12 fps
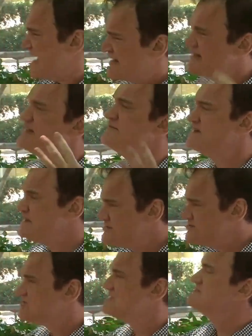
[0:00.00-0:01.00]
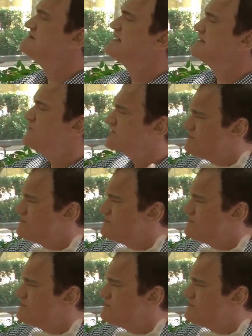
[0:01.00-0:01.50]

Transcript: got an image and it looked